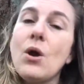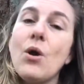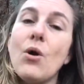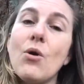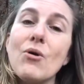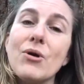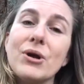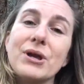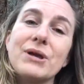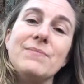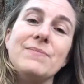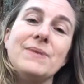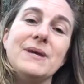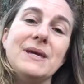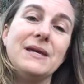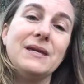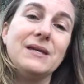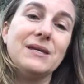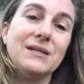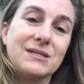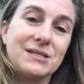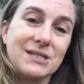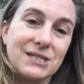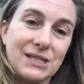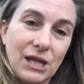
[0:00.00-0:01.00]
or it can be
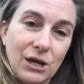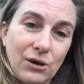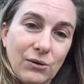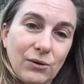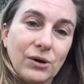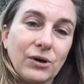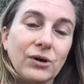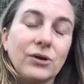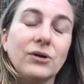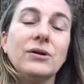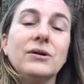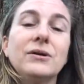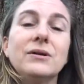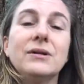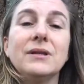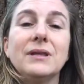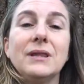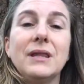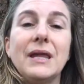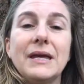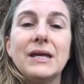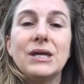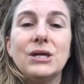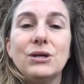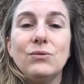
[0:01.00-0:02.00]
slower
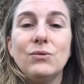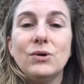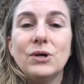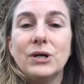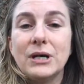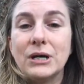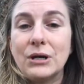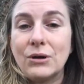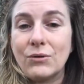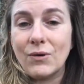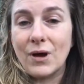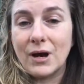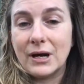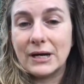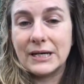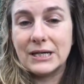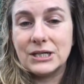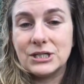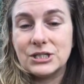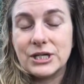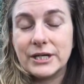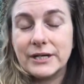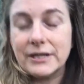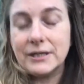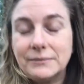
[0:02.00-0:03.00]
like you would in a rocking
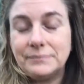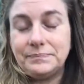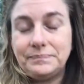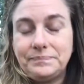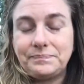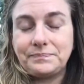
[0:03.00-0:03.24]
chair.